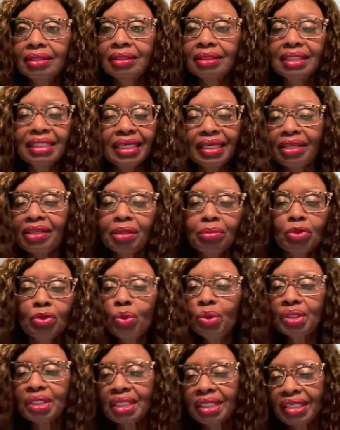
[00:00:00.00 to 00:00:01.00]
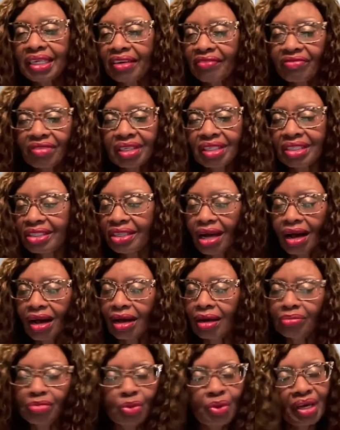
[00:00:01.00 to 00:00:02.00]
tell them who to select for the
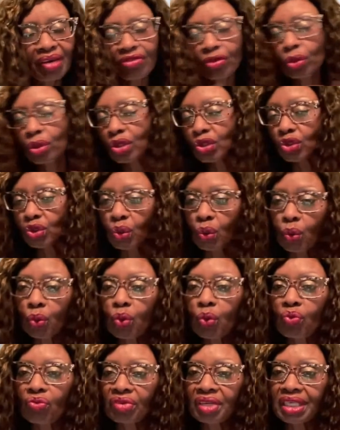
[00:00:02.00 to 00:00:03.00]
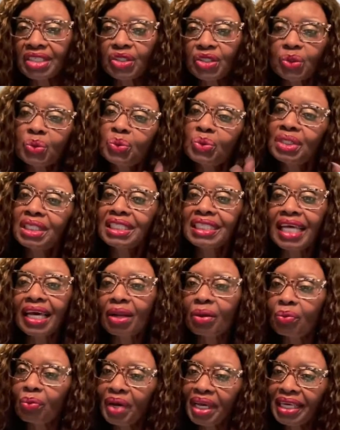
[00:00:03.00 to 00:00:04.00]
job. You have no control over that. So you just
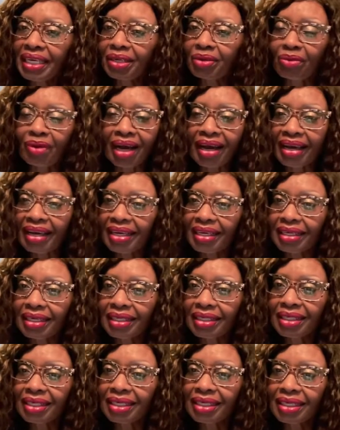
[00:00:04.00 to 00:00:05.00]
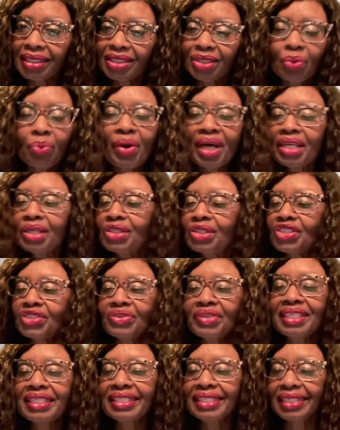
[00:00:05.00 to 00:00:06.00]
got to wait, right? So why are you
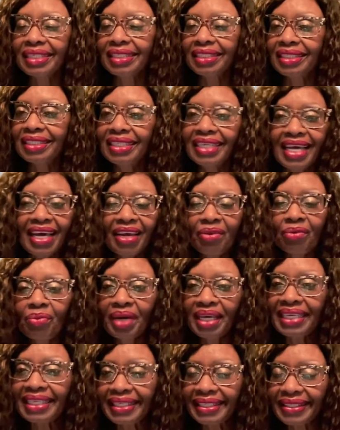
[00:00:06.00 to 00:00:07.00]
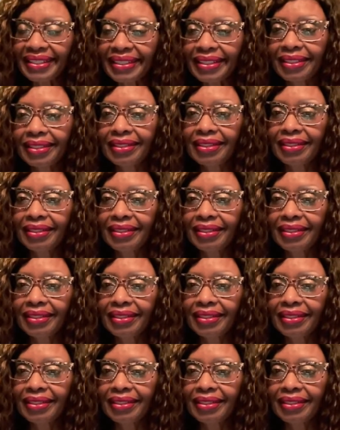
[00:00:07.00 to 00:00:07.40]
stressing? You got to wait.